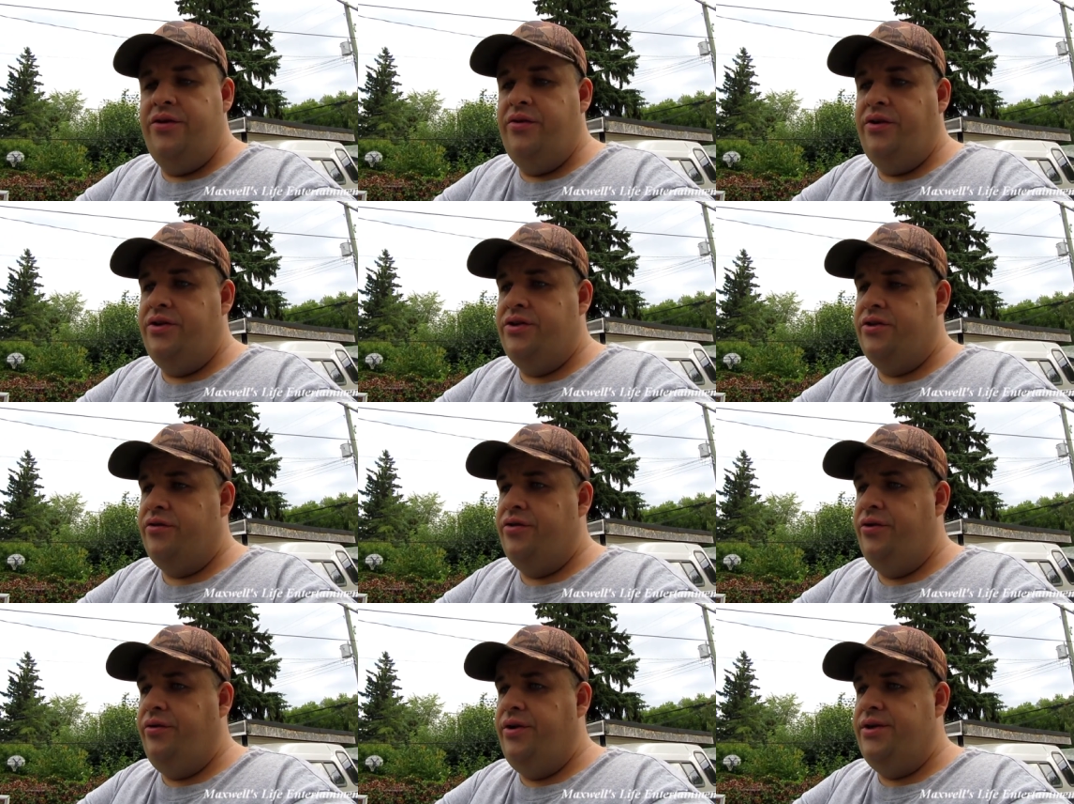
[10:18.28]
You can
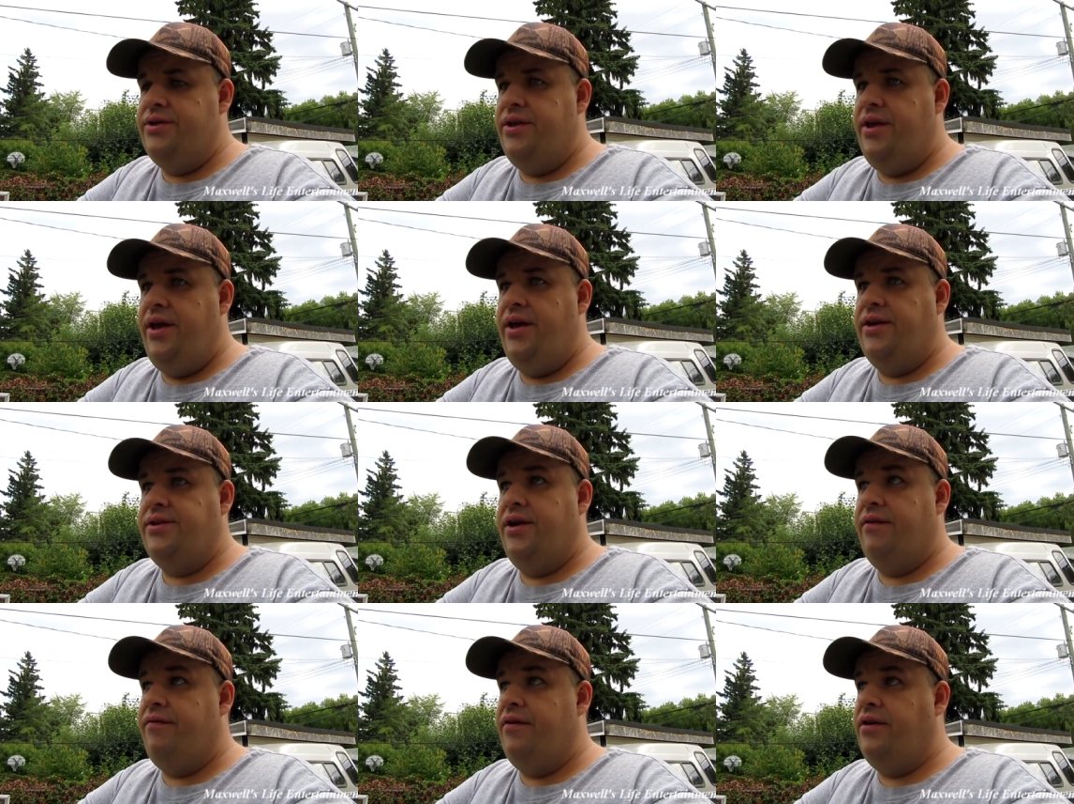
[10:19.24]
sure notice
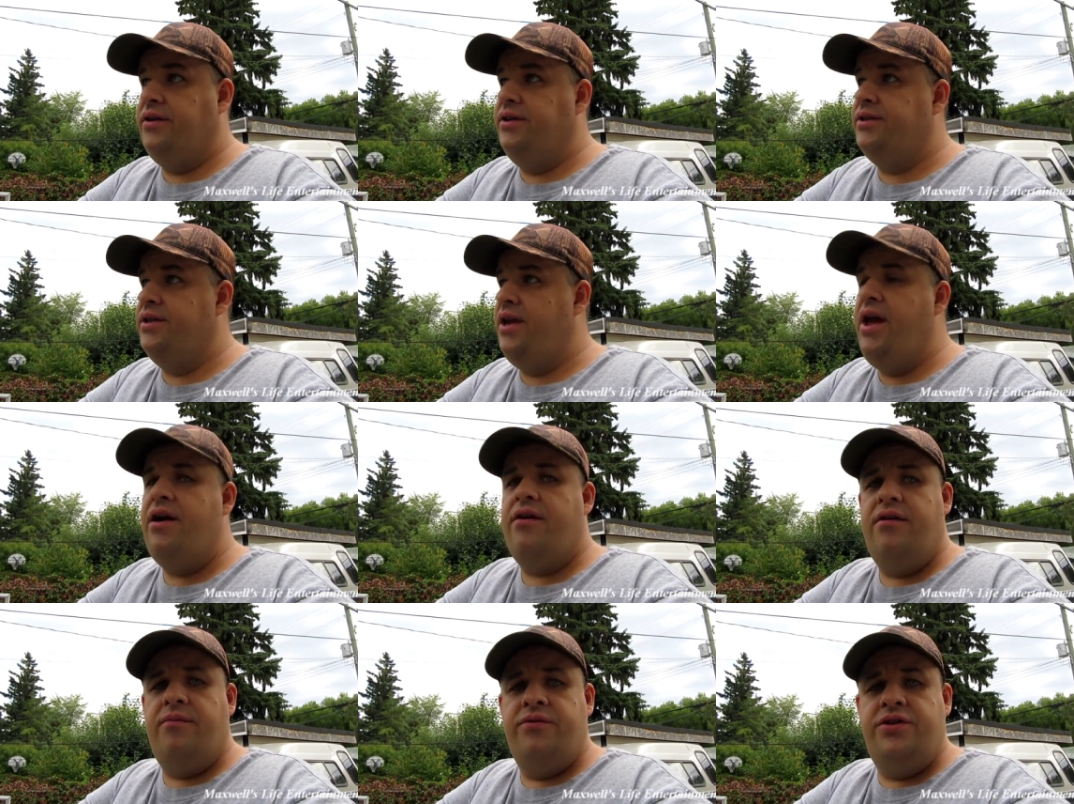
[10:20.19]
that uh, fall is in the
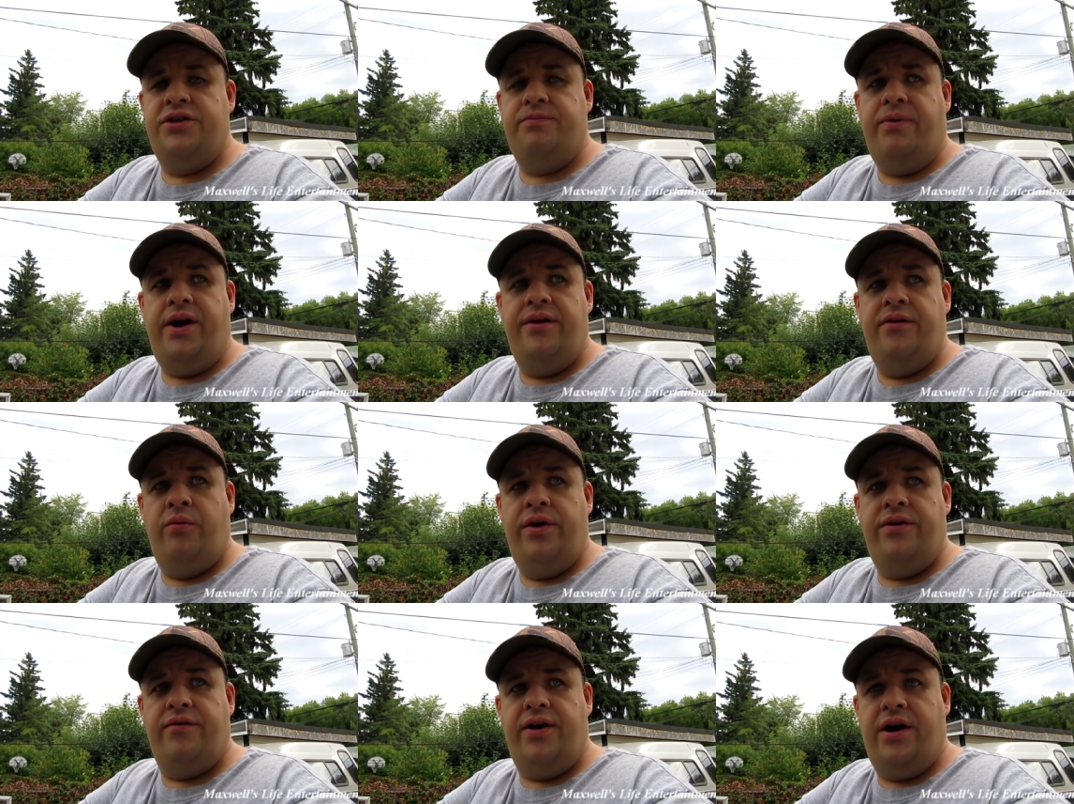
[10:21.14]
air just by the
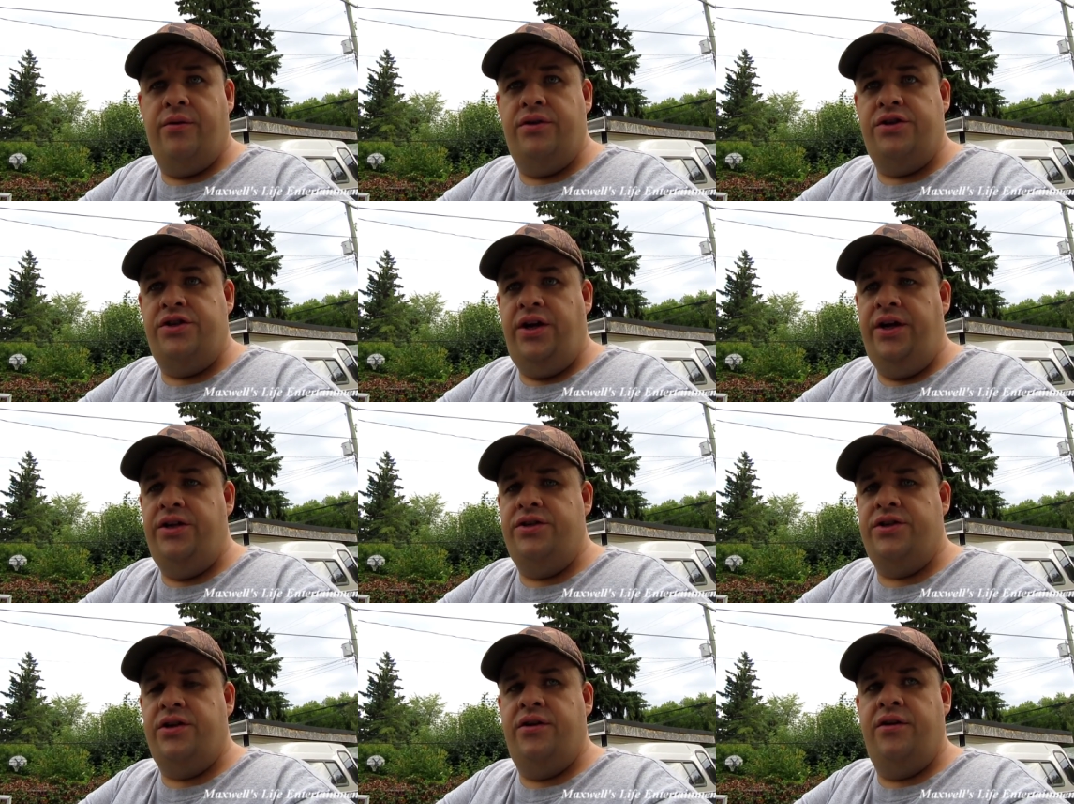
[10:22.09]
weather, how it's
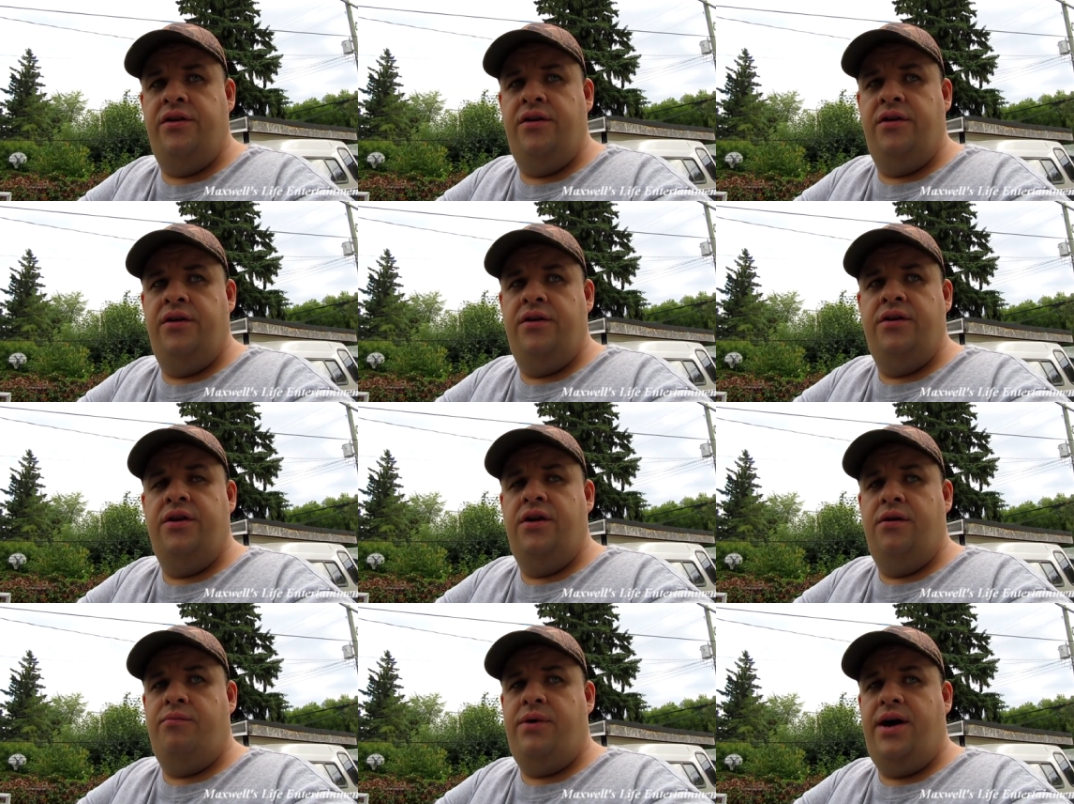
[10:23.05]
changed,
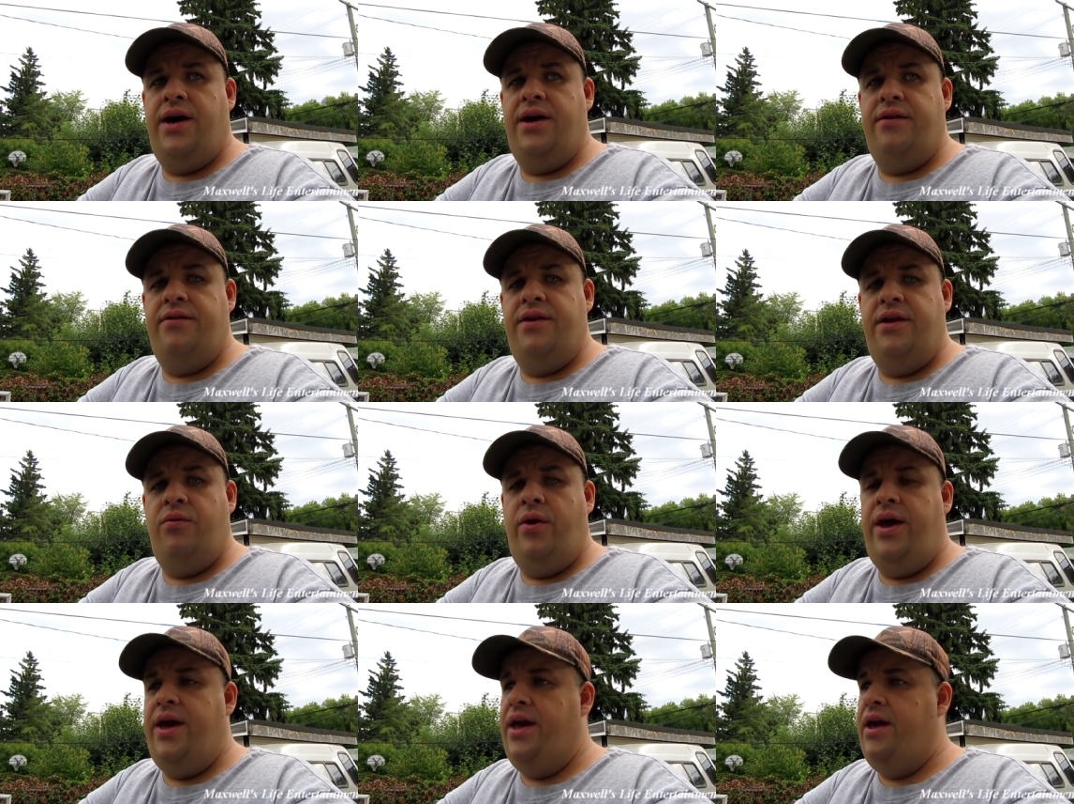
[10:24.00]
by the
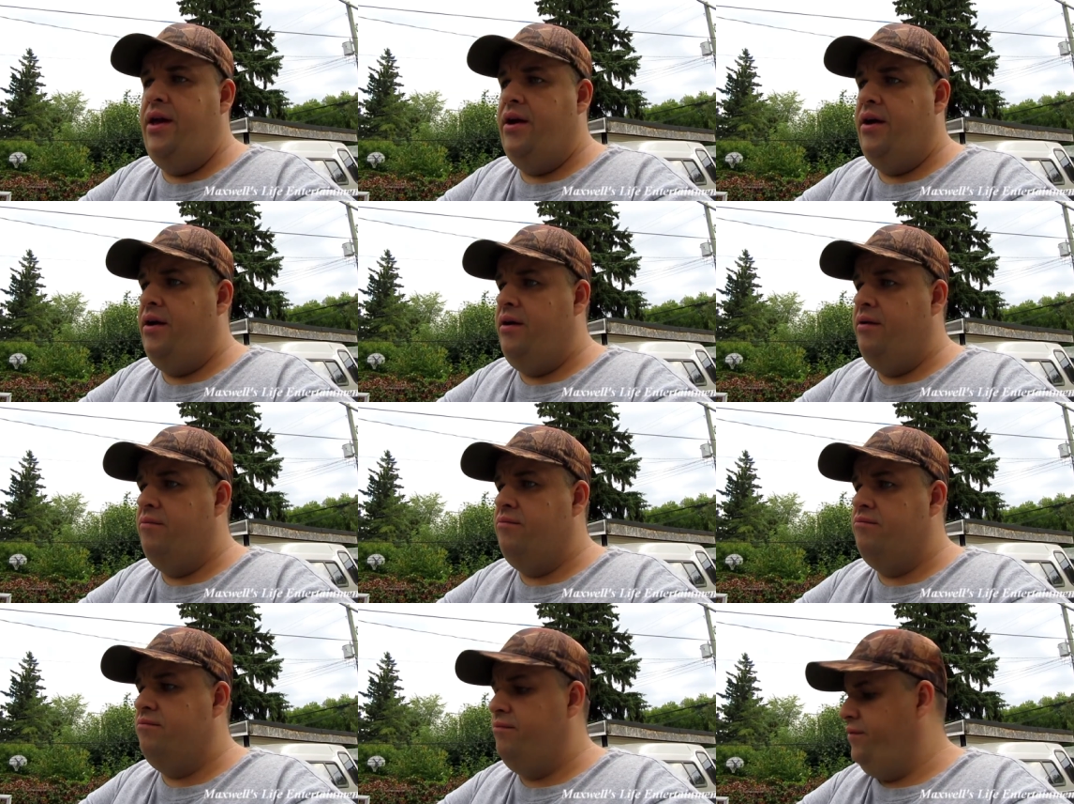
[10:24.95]
way
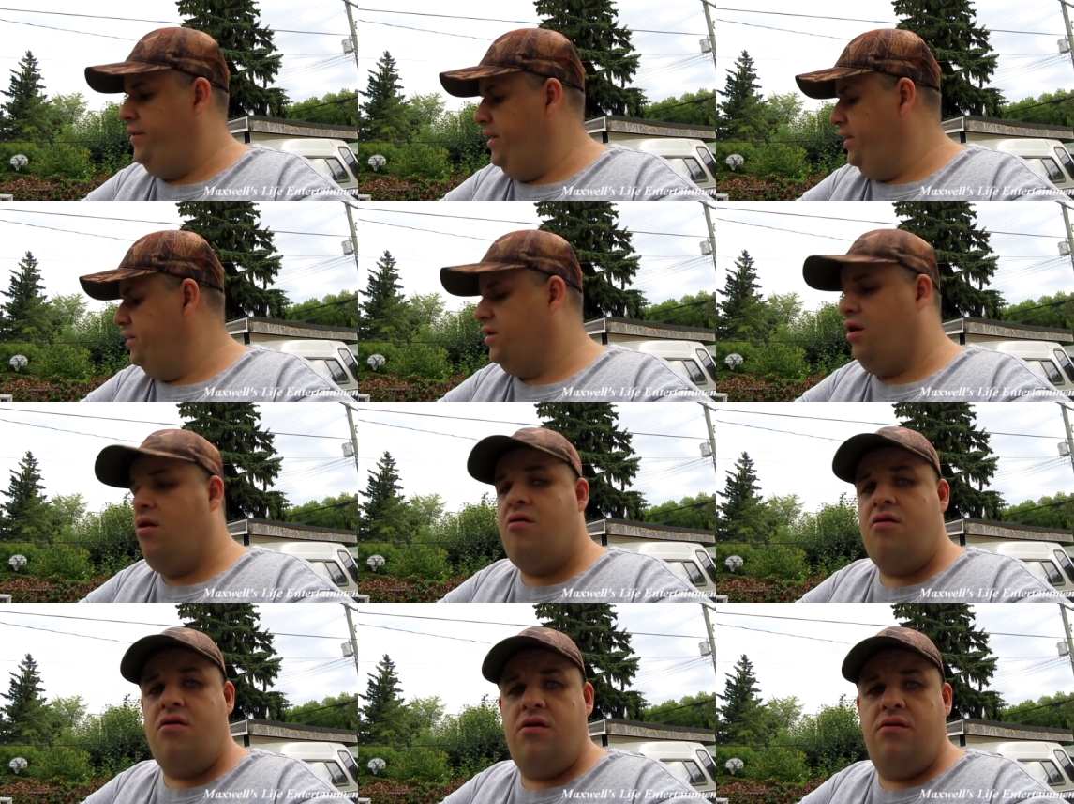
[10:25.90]
um, things
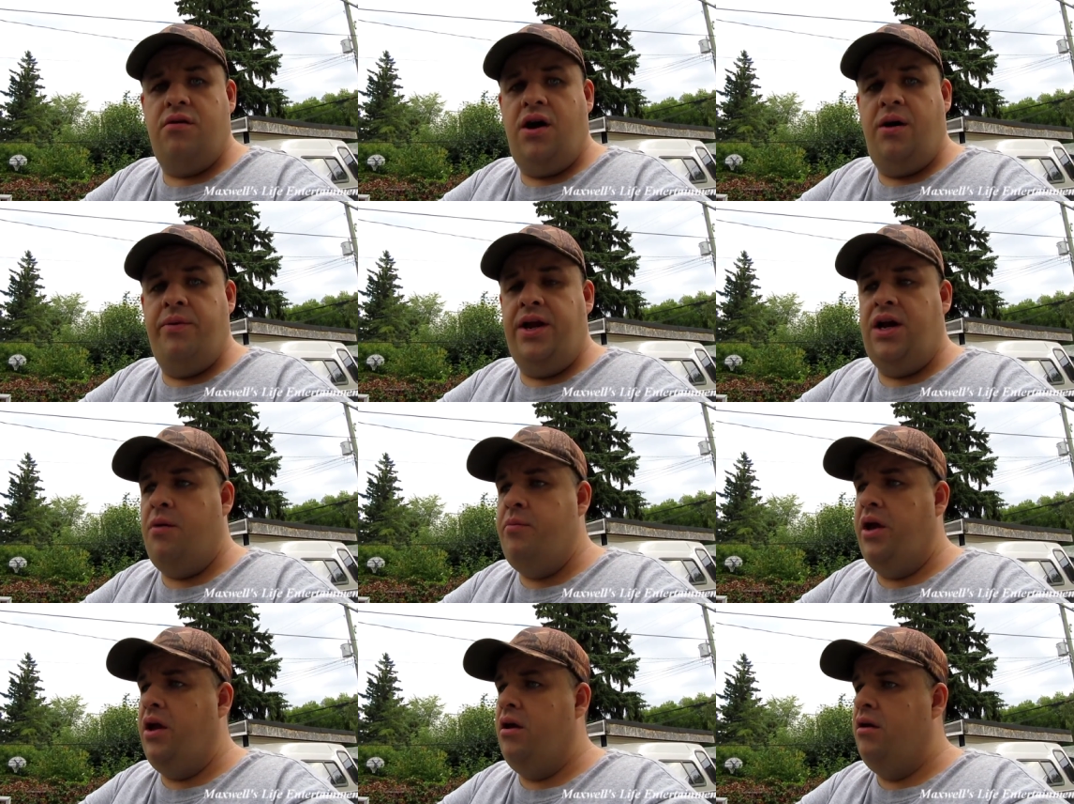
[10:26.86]
are uh,
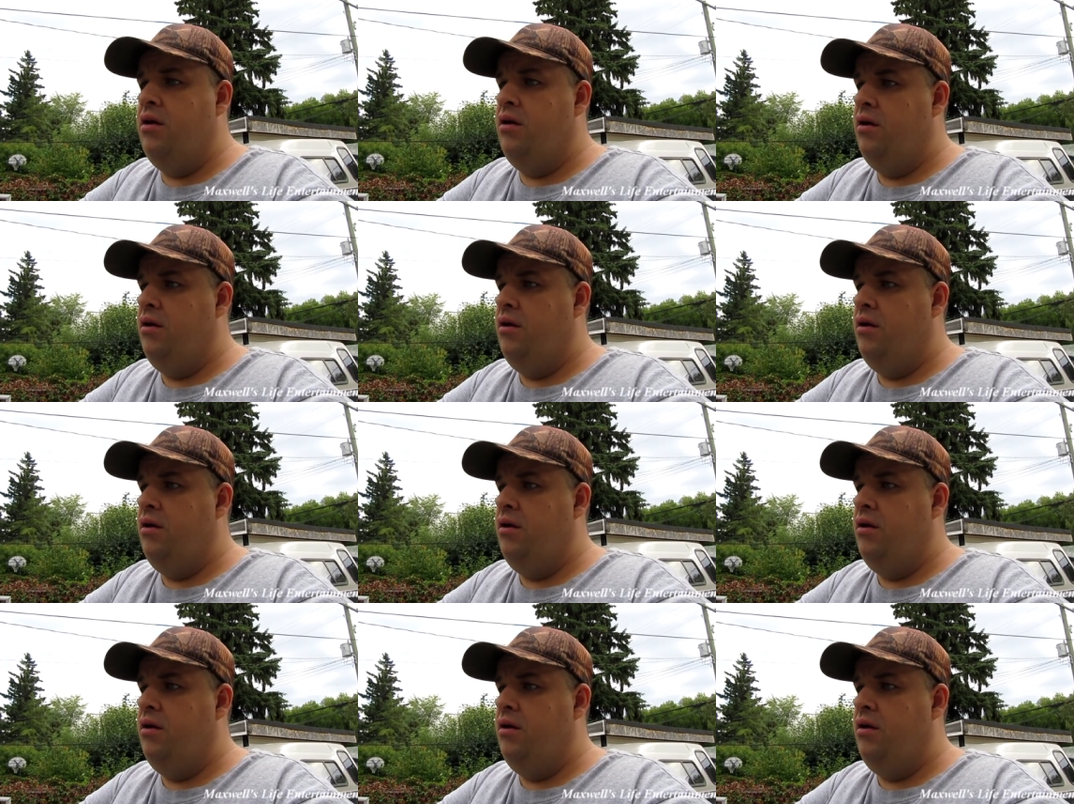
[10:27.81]
becoming.